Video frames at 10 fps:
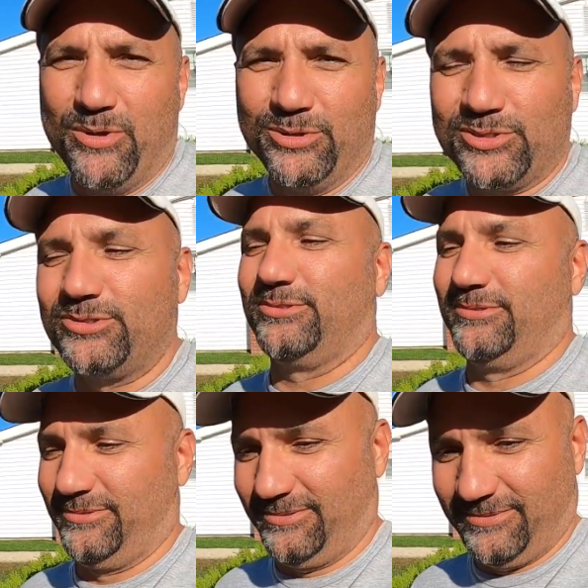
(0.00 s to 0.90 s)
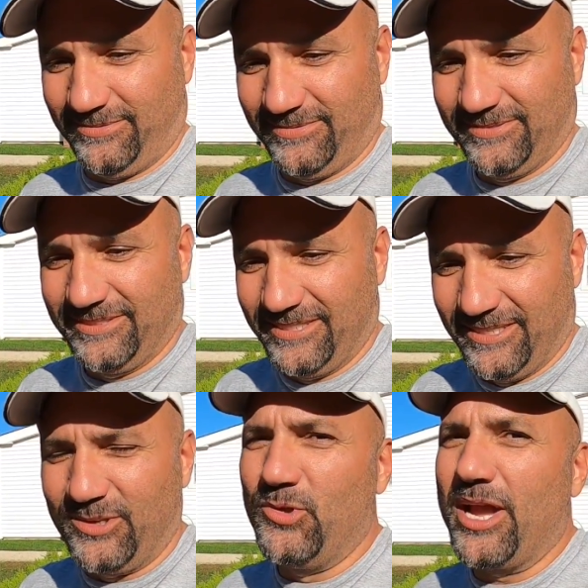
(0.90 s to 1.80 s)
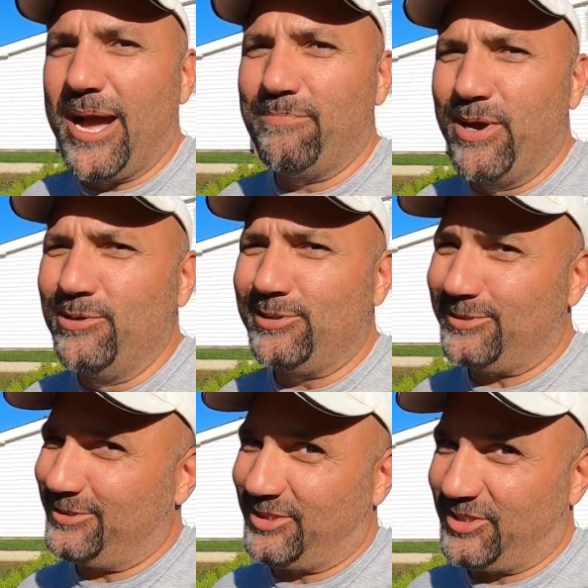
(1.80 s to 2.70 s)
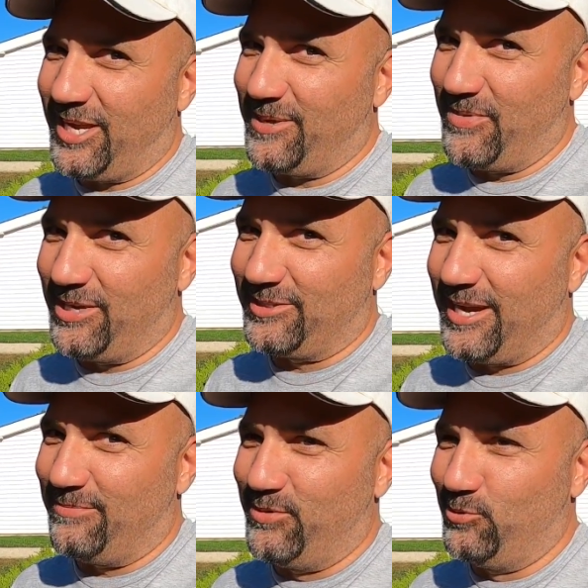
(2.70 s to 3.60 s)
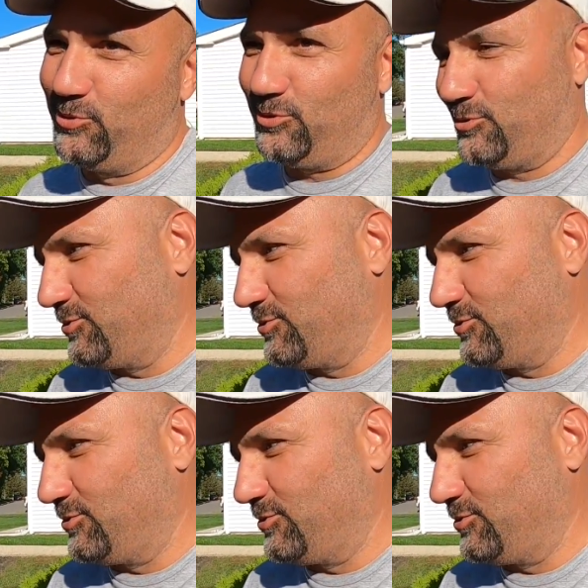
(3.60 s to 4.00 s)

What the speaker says: boost. You got boost, Shake and Bake's got boost.